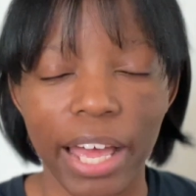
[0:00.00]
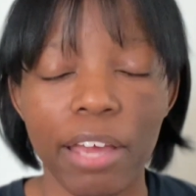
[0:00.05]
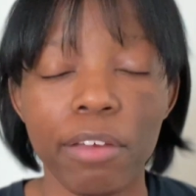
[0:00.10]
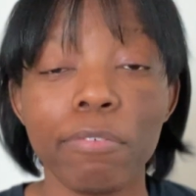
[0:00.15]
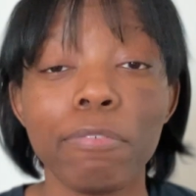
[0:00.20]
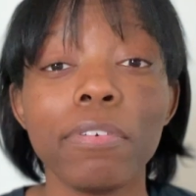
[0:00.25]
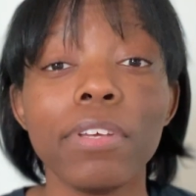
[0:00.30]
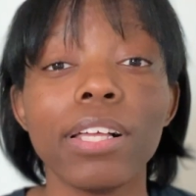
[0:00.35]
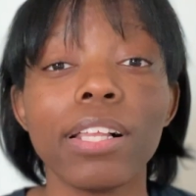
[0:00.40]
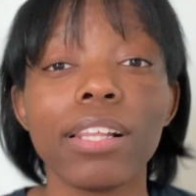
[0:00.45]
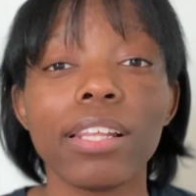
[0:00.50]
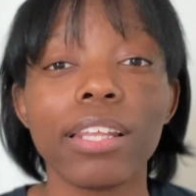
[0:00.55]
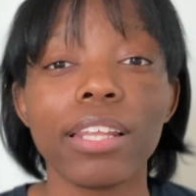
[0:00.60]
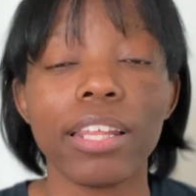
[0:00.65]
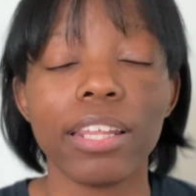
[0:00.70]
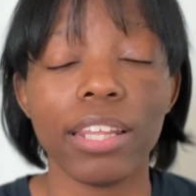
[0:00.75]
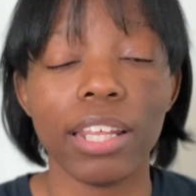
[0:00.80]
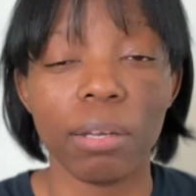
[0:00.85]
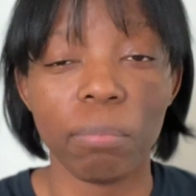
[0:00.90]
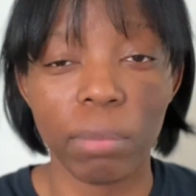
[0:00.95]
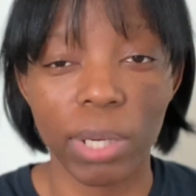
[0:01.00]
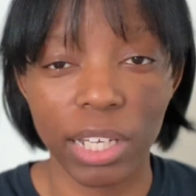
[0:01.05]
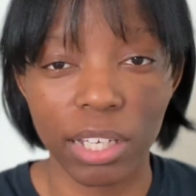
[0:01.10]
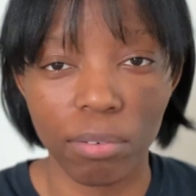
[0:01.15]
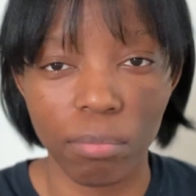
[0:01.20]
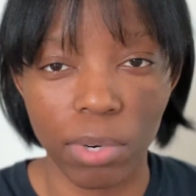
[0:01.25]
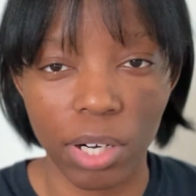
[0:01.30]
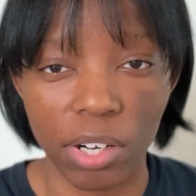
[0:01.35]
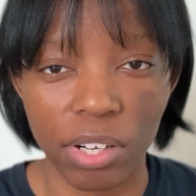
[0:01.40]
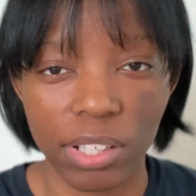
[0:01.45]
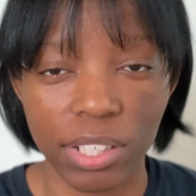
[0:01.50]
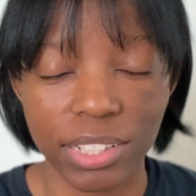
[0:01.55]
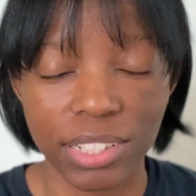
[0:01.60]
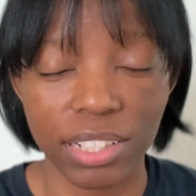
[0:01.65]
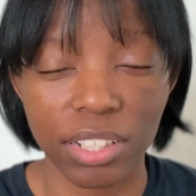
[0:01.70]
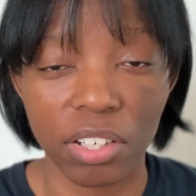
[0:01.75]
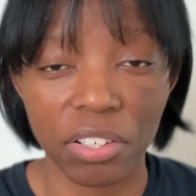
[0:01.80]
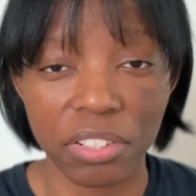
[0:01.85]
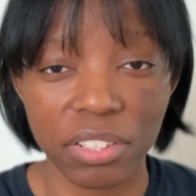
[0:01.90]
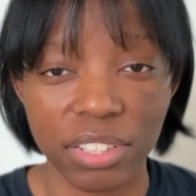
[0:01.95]
I feel that Meghan Markle is a
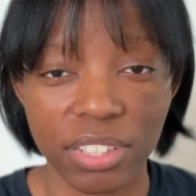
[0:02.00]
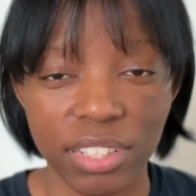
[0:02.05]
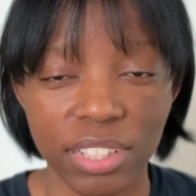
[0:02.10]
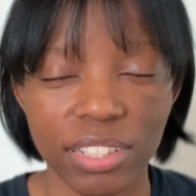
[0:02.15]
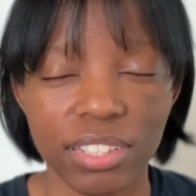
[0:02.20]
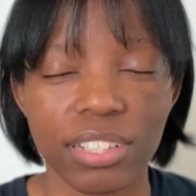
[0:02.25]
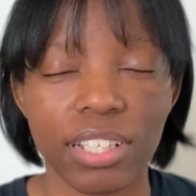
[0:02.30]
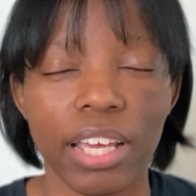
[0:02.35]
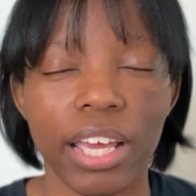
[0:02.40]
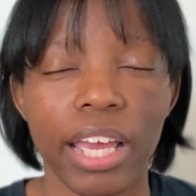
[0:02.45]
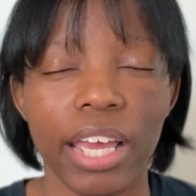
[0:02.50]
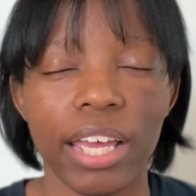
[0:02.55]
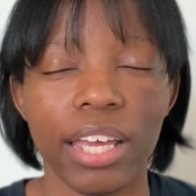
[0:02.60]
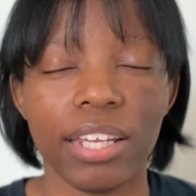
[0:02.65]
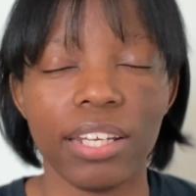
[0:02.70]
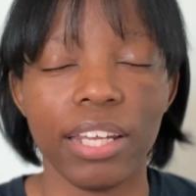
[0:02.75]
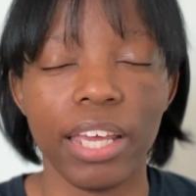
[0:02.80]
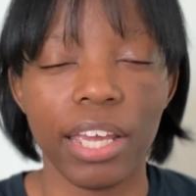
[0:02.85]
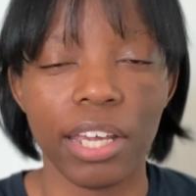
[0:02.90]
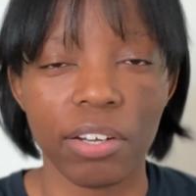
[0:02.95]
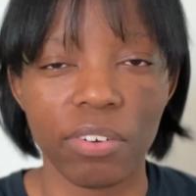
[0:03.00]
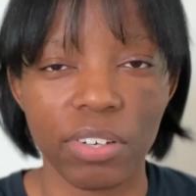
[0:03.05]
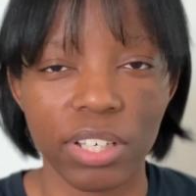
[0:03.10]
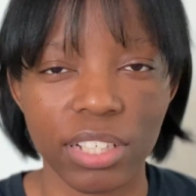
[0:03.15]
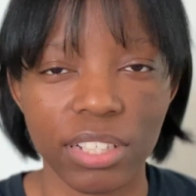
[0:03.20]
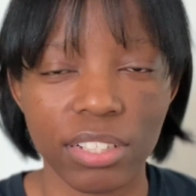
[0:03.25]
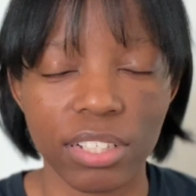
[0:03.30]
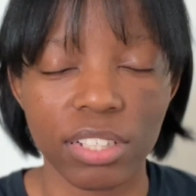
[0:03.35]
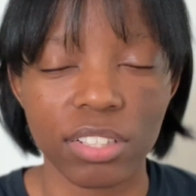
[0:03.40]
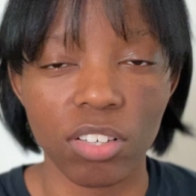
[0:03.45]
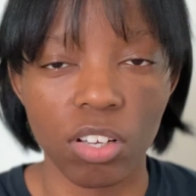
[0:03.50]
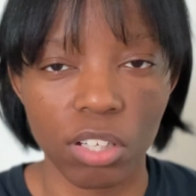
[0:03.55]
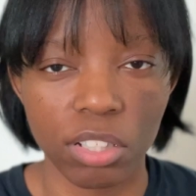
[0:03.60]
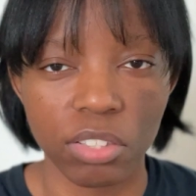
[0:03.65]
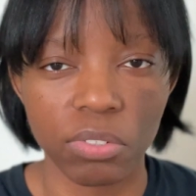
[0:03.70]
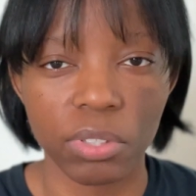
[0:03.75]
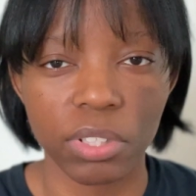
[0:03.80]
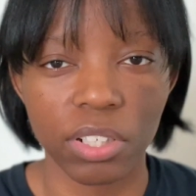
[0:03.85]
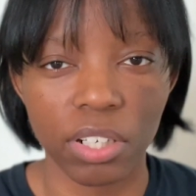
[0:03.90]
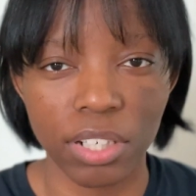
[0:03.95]
narcissist and Harry is
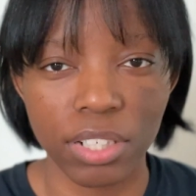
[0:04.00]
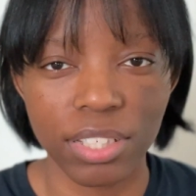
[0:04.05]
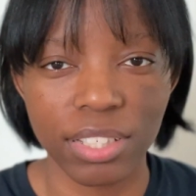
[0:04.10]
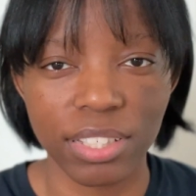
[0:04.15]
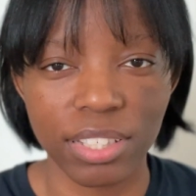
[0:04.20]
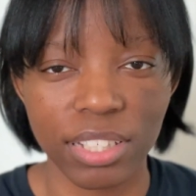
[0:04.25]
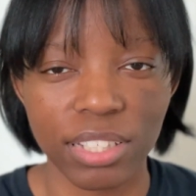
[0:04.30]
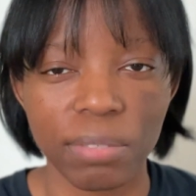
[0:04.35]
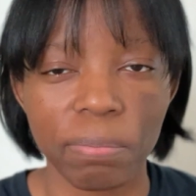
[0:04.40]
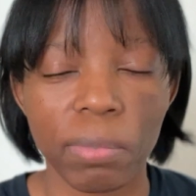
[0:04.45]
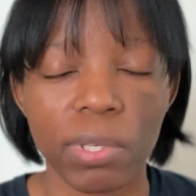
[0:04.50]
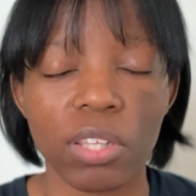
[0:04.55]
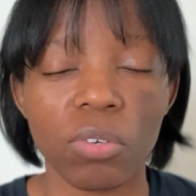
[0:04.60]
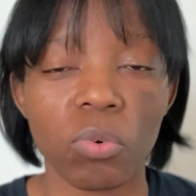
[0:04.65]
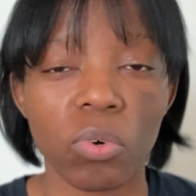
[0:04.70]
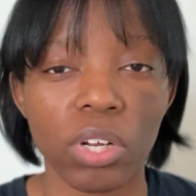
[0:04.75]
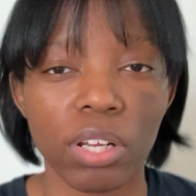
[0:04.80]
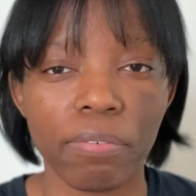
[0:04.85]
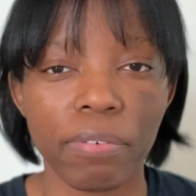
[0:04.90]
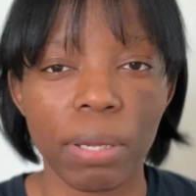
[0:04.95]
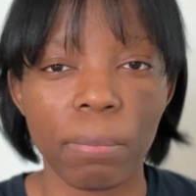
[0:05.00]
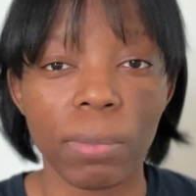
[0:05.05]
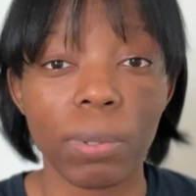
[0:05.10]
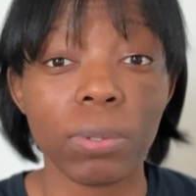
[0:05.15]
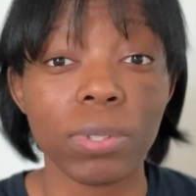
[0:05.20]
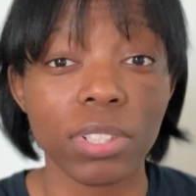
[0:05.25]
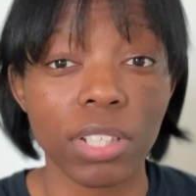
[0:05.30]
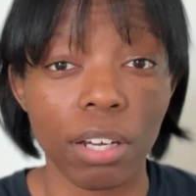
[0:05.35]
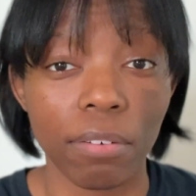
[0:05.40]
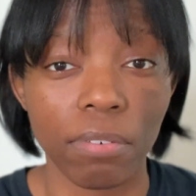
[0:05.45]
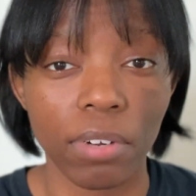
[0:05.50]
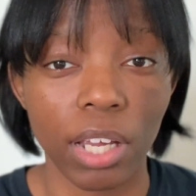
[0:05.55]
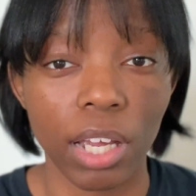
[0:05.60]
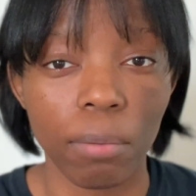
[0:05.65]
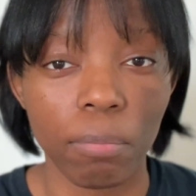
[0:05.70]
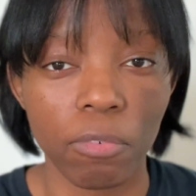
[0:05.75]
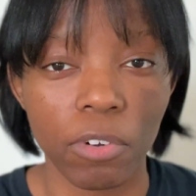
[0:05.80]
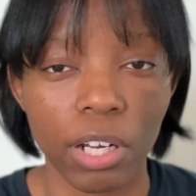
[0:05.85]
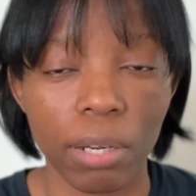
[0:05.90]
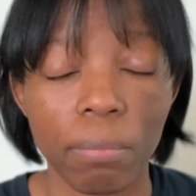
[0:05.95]
also a narcissist, but the royal family was covering
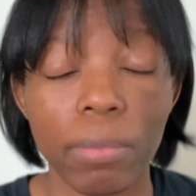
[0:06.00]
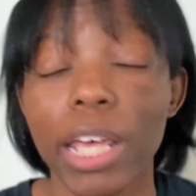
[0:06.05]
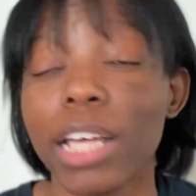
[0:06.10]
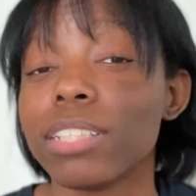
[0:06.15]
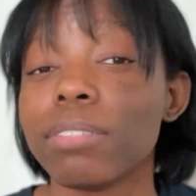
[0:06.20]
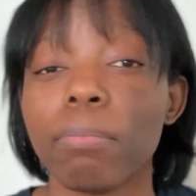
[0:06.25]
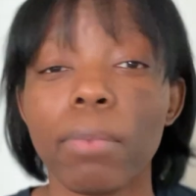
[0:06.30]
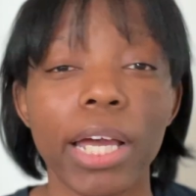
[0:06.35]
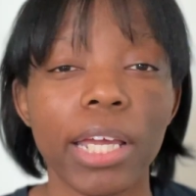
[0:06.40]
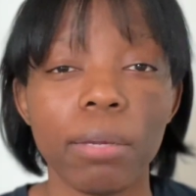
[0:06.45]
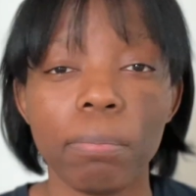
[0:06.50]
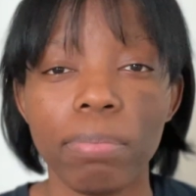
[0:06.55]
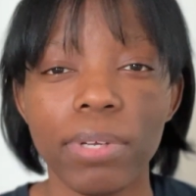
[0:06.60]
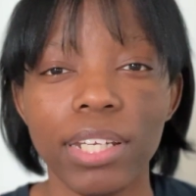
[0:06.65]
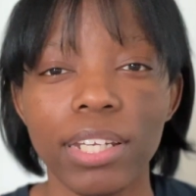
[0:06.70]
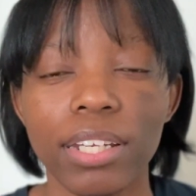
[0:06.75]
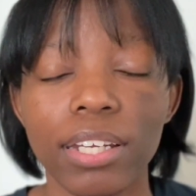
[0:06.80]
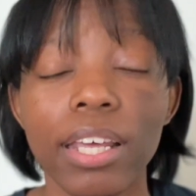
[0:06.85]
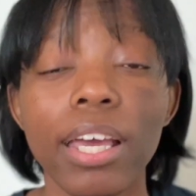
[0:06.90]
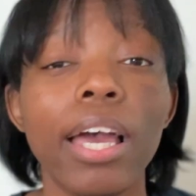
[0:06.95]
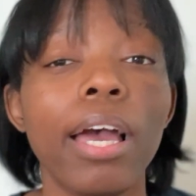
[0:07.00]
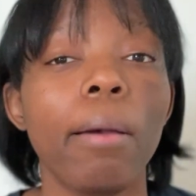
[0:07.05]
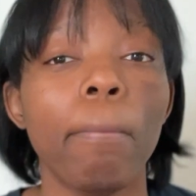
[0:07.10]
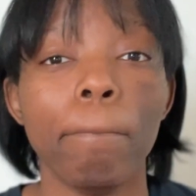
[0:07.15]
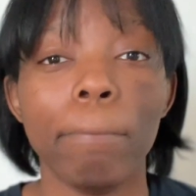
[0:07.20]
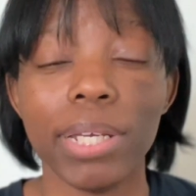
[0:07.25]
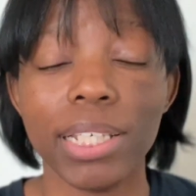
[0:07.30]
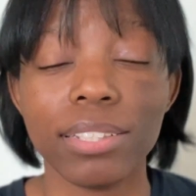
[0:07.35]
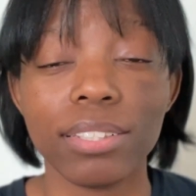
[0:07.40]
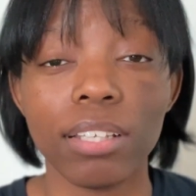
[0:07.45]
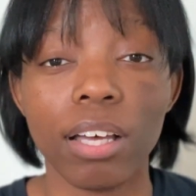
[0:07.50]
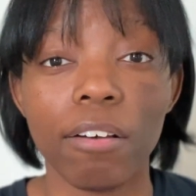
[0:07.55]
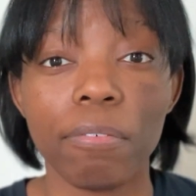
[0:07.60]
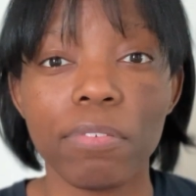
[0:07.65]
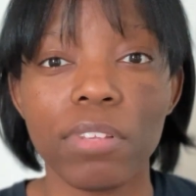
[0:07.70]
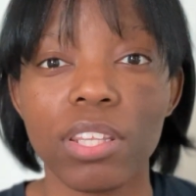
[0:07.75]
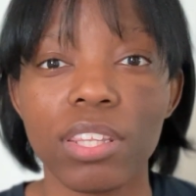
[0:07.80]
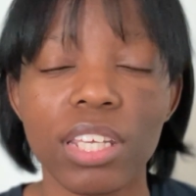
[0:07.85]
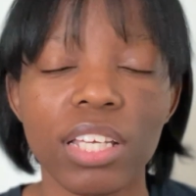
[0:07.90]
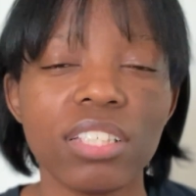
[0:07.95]
up for him. That's my opinion based off
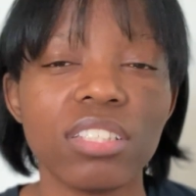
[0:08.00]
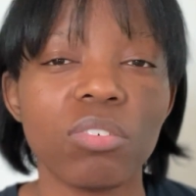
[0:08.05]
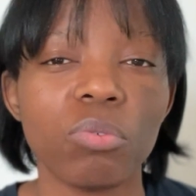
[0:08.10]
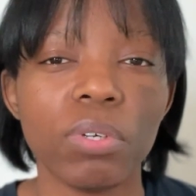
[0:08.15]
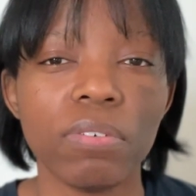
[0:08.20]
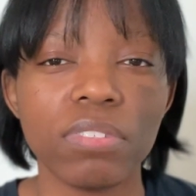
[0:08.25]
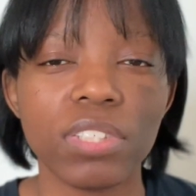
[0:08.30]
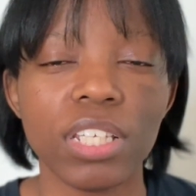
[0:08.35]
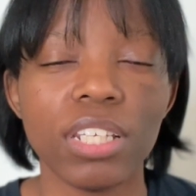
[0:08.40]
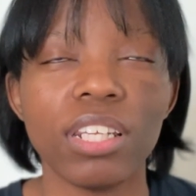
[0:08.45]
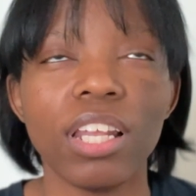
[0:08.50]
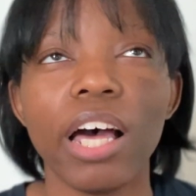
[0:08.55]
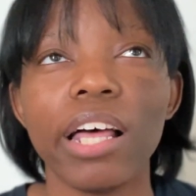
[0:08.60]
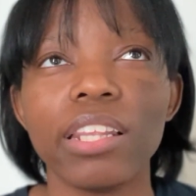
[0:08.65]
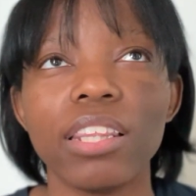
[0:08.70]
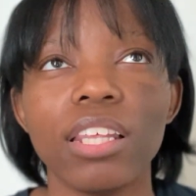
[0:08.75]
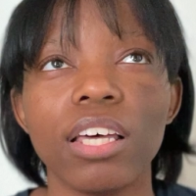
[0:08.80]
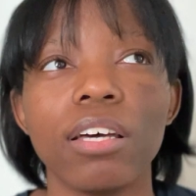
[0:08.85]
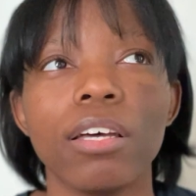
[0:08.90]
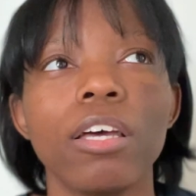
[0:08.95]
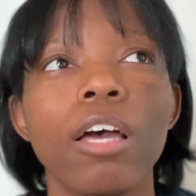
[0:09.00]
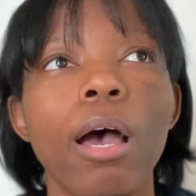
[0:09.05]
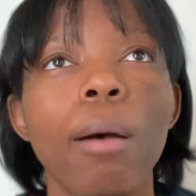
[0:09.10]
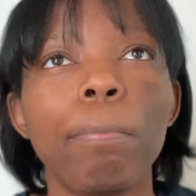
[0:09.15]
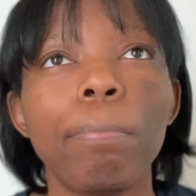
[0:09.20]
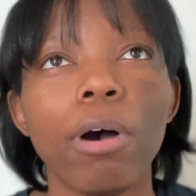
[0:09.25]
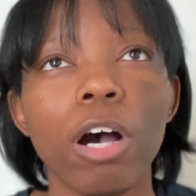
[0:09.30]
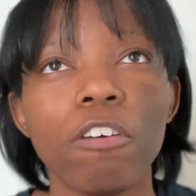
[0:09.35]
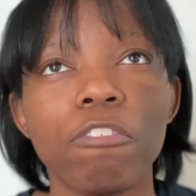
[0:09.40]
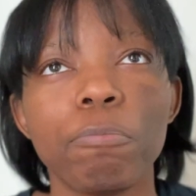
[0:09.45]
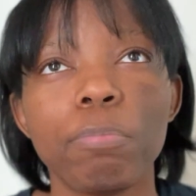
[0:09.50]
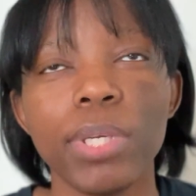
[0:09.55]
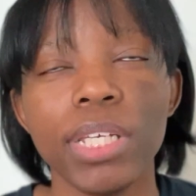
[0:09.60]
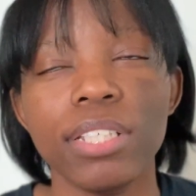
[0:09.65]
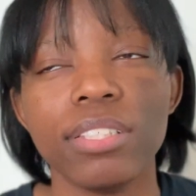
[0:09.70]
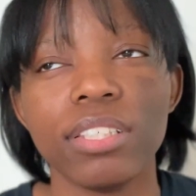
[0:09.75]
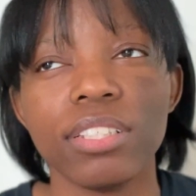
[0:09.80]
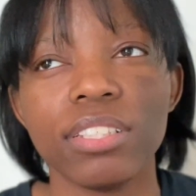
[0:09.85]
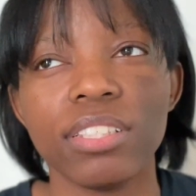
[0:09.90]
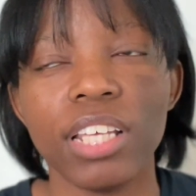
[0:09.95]
the things that we've seen, not the puff
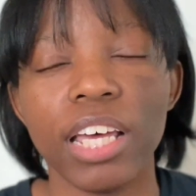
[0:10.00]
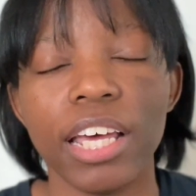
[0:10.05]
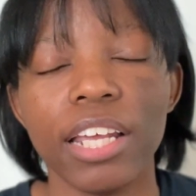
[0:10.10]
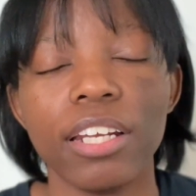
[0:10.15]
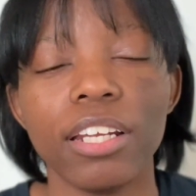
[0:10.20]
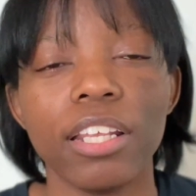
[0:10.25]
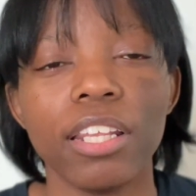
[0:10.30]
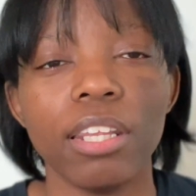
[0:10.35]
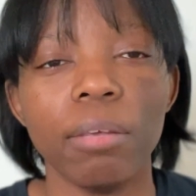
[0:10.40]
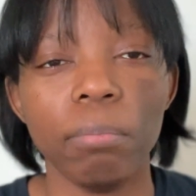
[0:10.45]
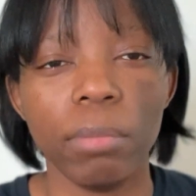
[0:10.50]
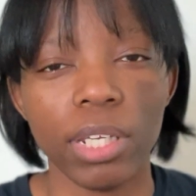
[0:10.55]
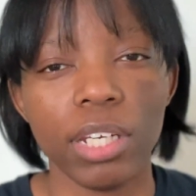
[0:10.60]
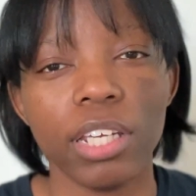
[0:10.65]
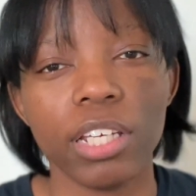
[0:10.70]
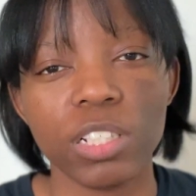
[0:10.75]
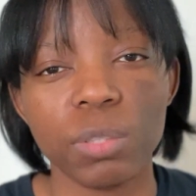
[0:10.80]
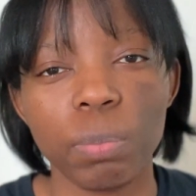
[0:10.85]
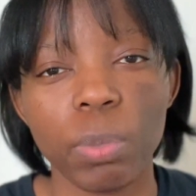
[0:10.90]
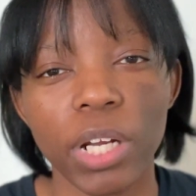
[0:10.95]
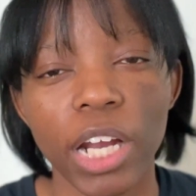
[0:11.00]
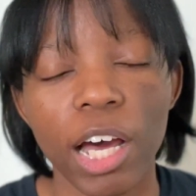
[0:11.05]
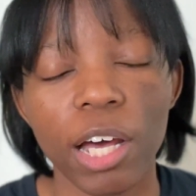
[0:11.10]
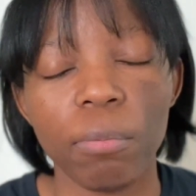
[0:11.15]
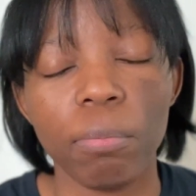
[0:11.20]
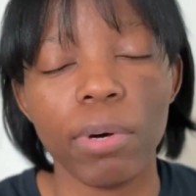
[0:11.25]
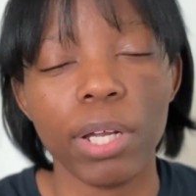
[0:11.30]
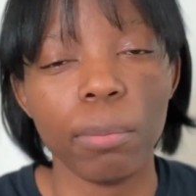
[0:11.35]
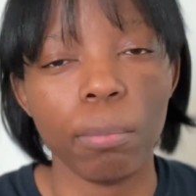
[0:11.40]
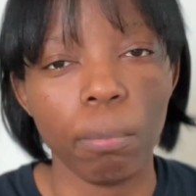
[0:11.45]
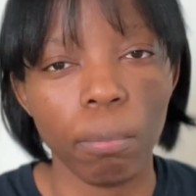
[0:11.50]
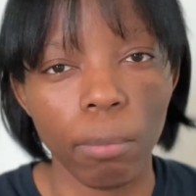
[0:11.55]
pieces that the media has put out, but